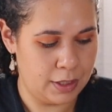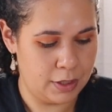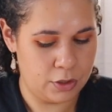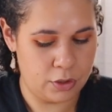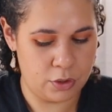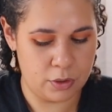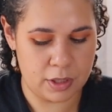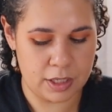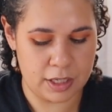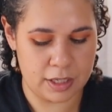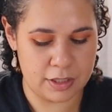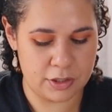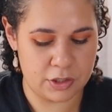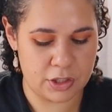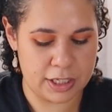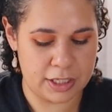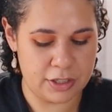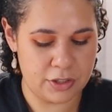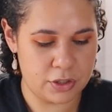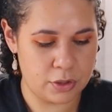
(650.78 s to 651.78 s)
You can't
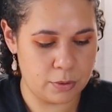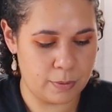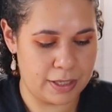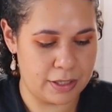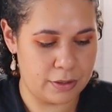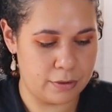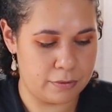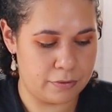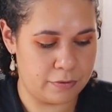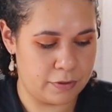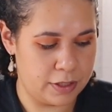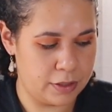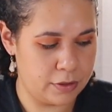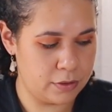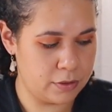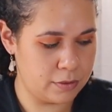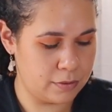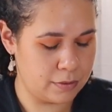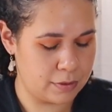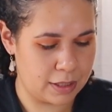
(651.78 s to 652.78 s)
change the way you
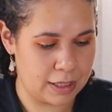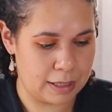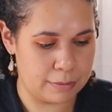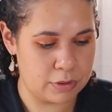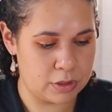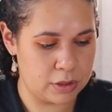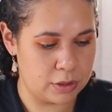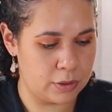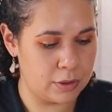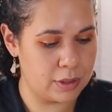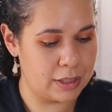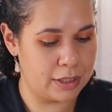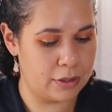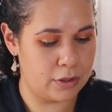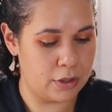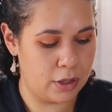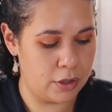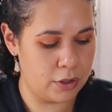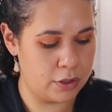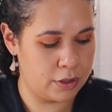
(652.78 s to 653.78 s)
feel, absolutely
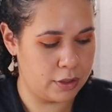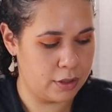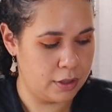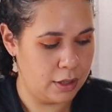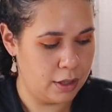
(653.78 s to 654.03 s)
not,